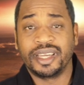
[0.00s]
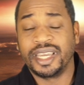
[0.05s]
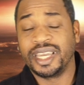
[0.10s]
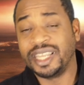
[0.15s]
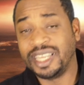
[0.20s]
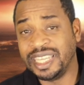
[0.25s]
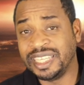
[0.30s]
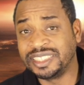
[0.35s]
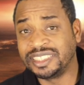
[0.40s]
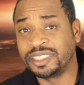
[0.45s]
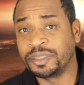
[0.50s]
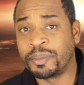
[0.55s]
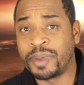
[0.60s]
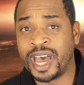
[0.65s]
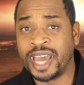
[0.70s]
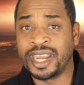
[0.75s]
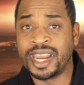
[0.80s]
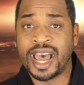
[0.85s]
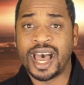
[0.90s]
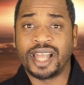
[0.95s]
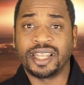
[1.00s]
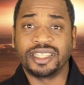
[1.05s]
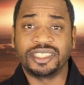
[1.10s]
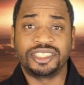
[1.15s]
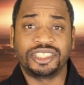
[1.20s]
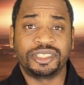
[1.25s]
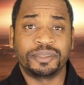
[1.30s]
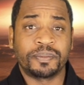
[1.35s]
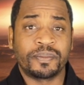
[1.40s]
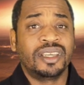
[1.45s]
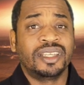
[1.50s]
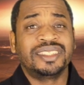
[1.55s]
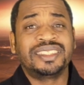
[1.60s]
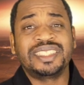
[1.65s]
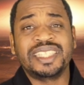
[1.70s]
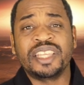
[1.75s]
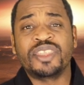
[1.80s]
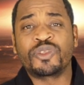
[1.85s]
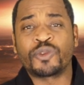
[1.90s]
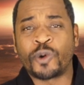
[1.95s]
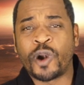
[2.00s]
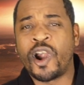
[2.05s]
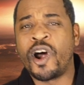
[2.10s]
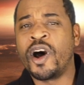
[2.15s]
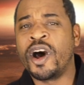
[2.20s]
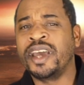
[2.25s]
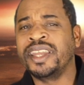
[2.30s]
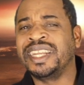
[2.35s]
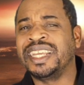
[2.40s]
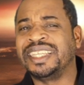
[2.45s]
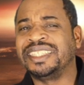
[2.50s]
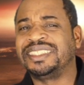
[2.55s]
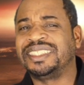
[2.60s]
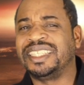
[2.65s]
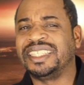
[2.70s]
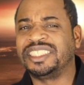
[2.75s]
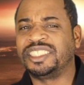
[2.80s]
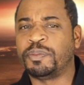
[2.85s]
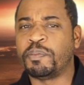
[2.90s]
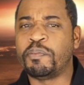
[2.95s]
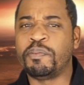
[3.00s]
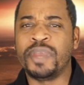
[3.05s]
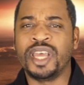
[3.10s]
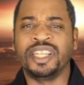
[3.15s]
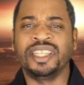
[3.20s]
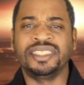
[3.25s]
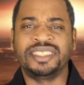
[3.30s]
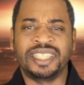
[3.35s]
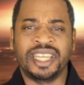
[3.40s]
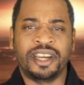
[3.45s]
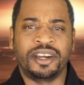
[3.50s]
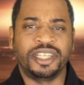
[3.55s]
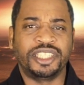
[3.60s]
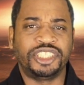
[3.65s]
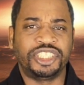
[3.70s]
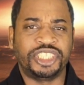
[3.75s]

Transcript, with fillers: at least to my knowledge. See, Thrawn is this military